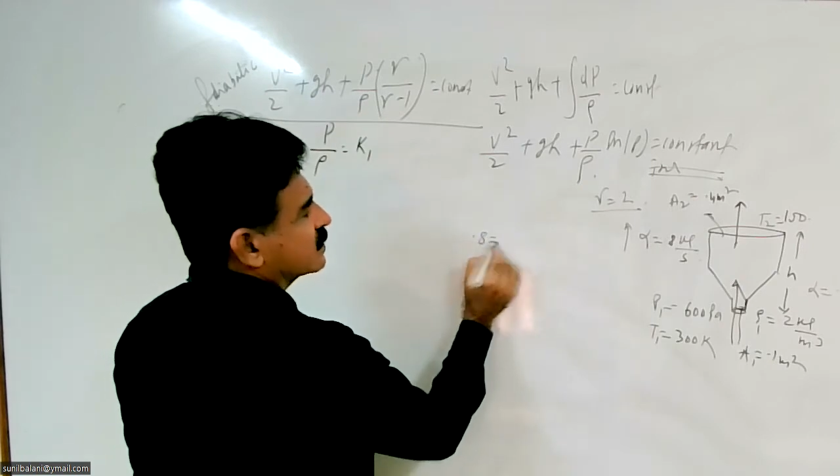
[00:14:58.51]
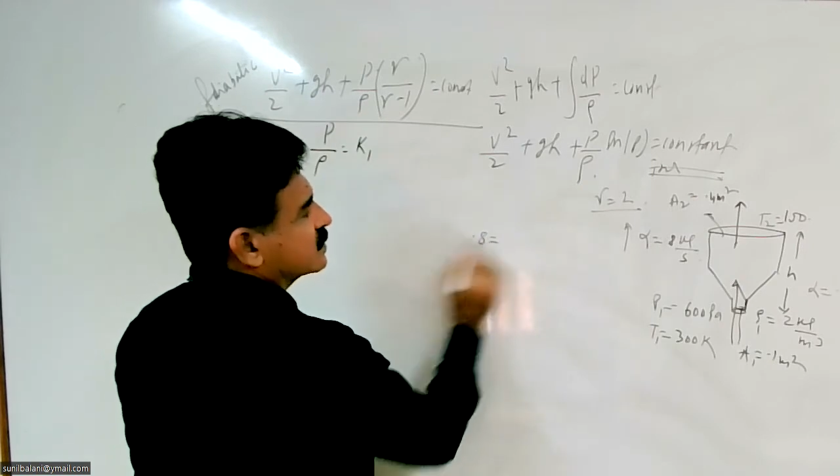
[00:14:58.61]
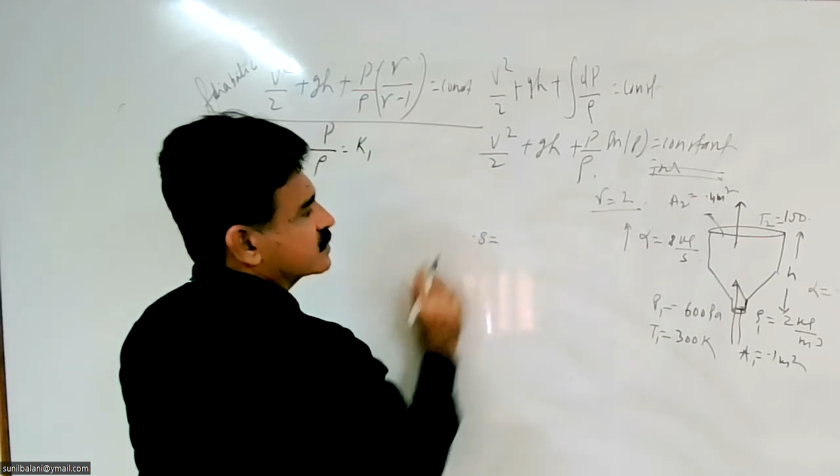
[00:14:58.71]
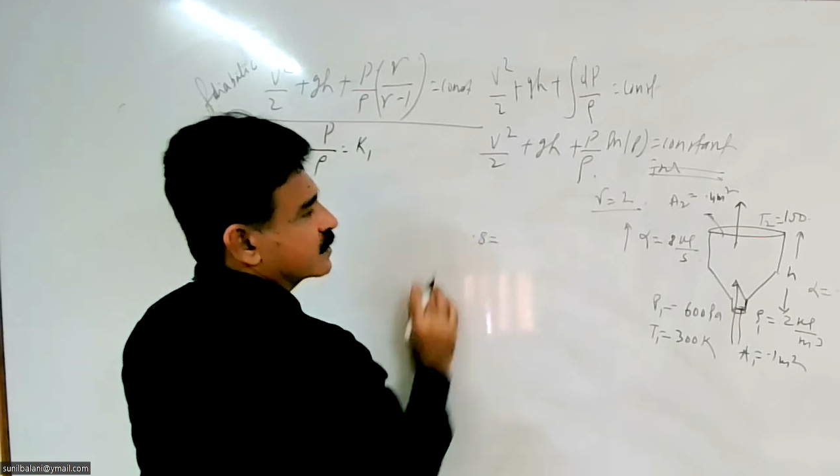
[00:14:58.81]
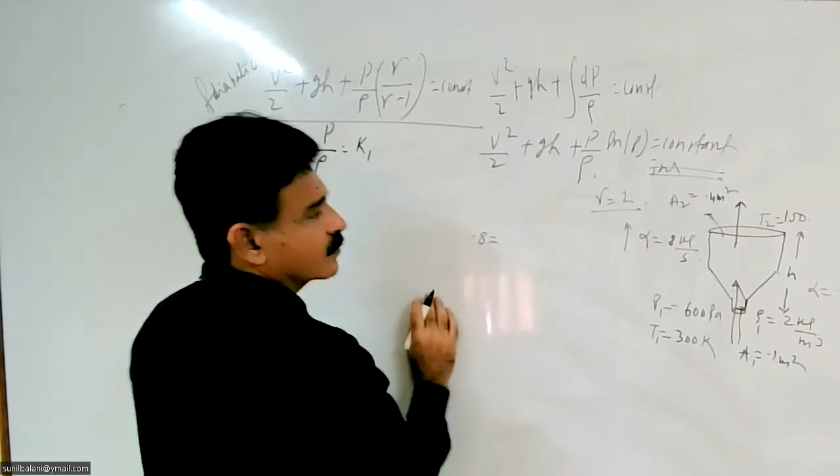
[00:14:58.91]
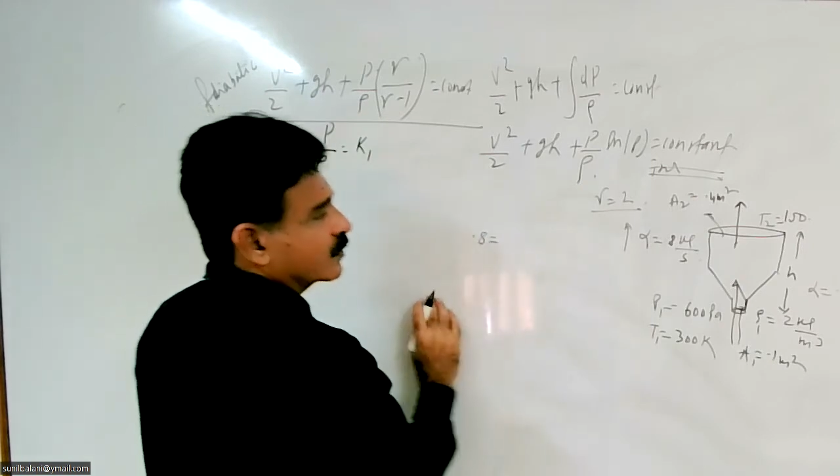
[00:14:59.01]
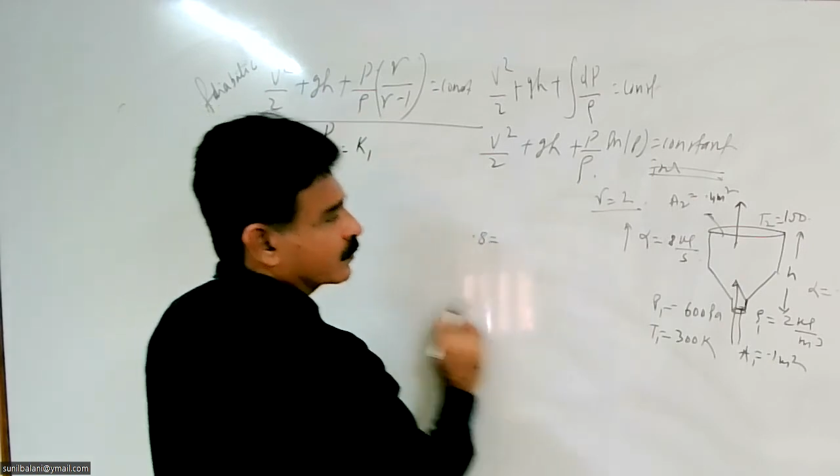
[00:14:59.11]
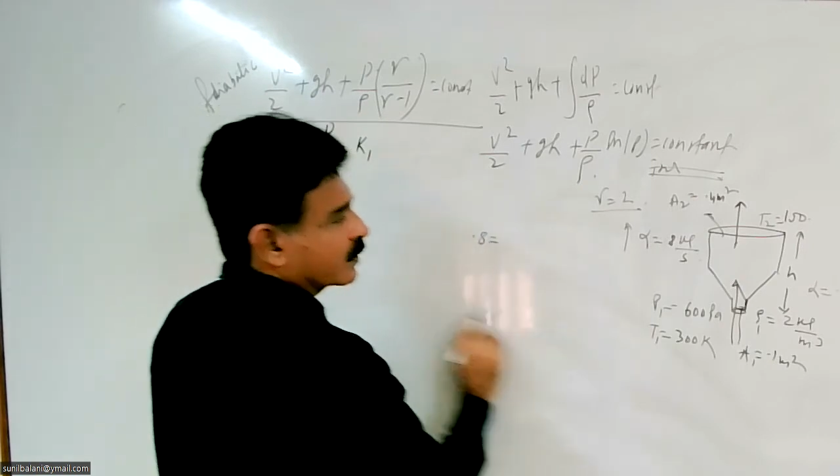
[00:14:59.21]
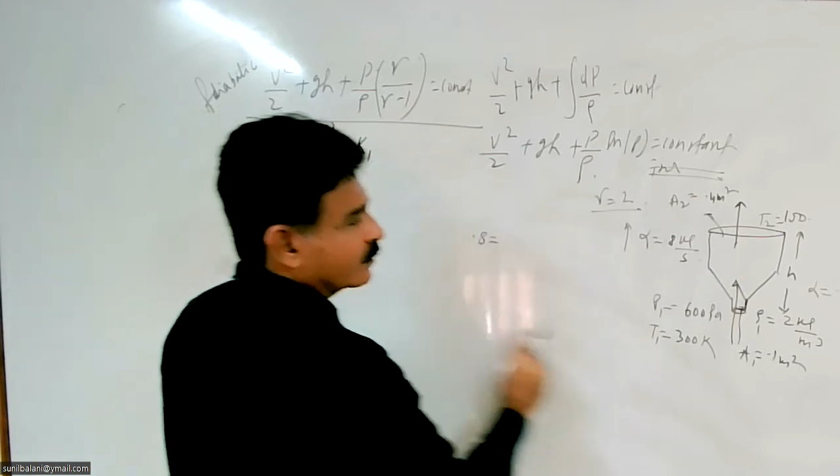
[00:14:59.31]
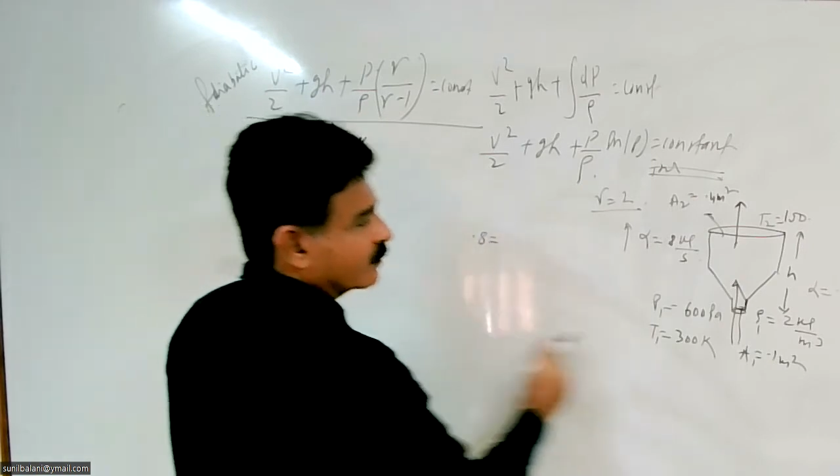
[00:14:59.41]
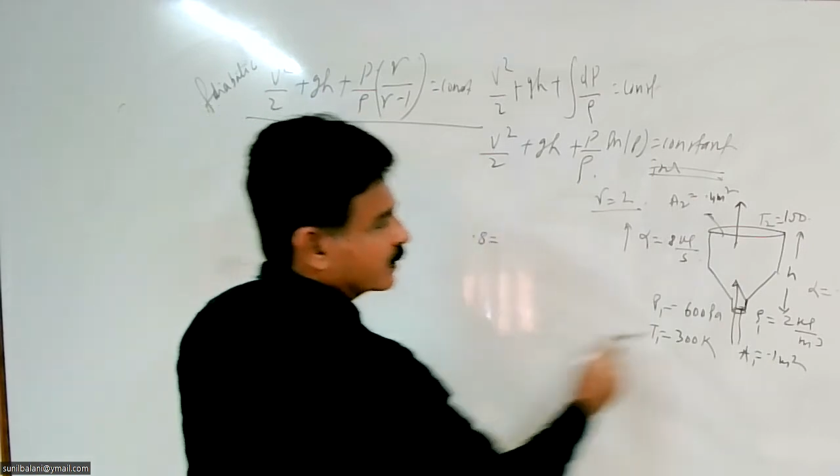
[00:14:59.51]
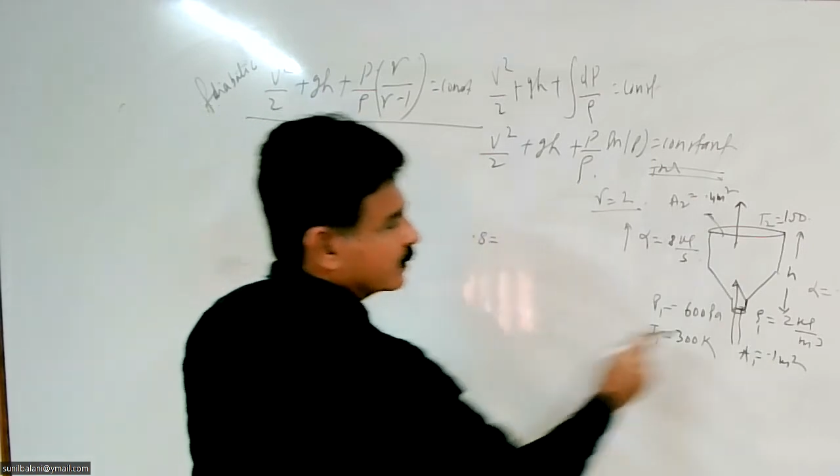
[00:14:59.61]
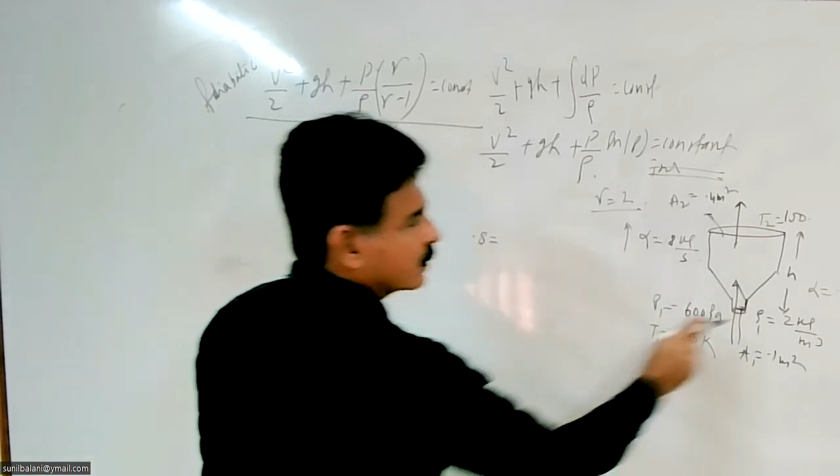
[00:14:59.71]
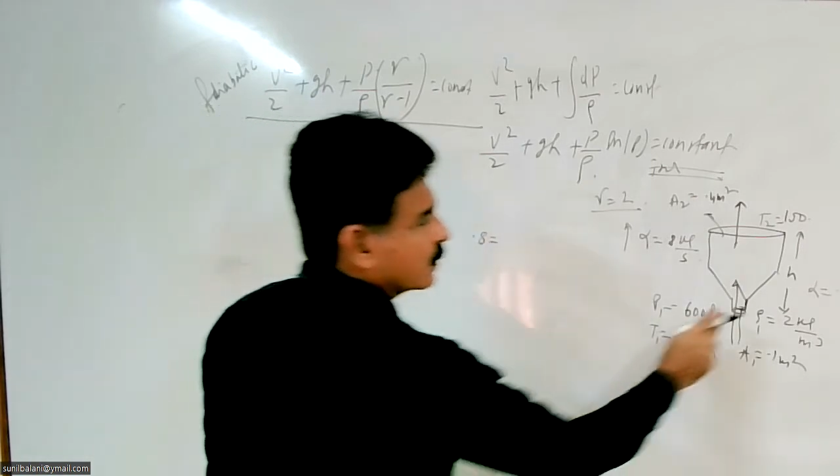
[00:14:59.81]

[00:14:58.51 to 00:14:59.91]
is equal to A1.